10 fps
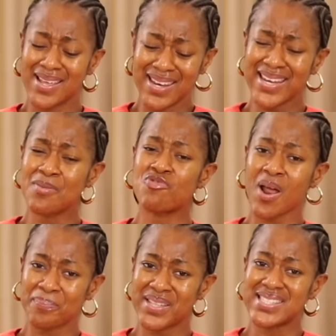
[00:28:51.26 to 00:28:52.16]
Let them
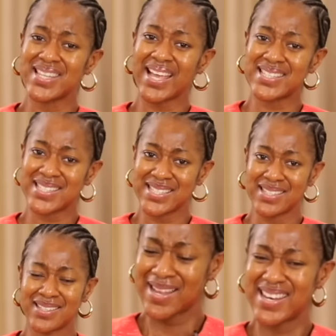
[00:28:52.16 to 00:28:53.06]
wrap it nicely.
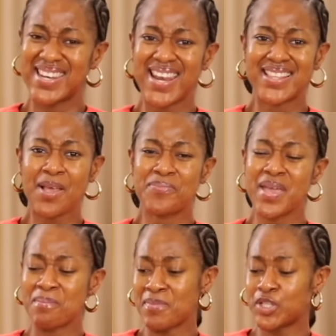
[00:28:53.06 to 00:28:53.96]
Let there be a
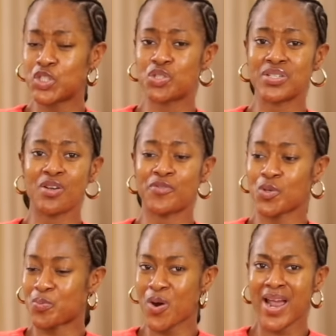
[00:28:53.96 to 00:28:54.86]
mystery of
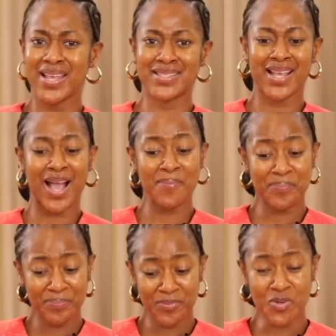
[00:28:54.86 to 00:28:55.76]
surprise. Like,
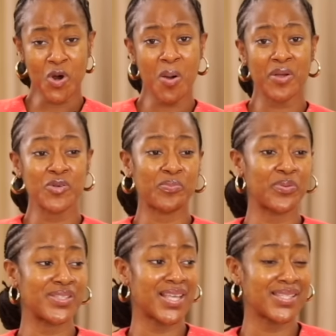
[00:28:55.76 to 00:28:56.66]
you come and you
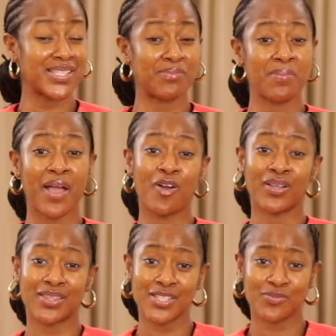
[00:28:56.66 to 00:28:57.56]
present it, babe, I
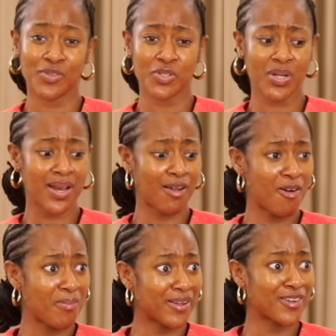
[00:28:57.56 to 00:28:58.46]
got this for you. You're like,
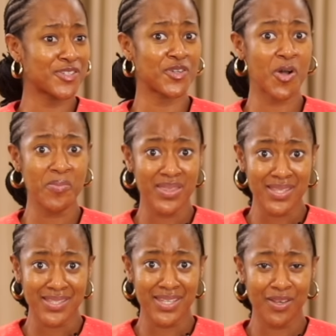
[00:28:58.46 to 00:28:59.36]
oh my God, you got me
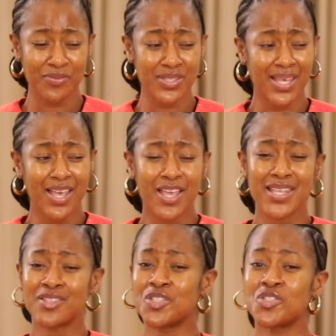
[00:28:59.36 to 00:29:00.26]
this gift. It's
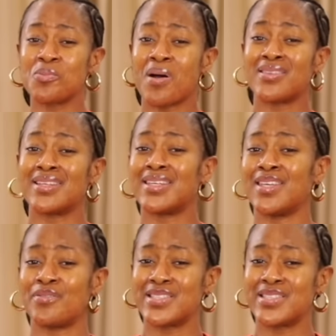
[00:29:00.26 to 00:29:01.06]
not just about the gift.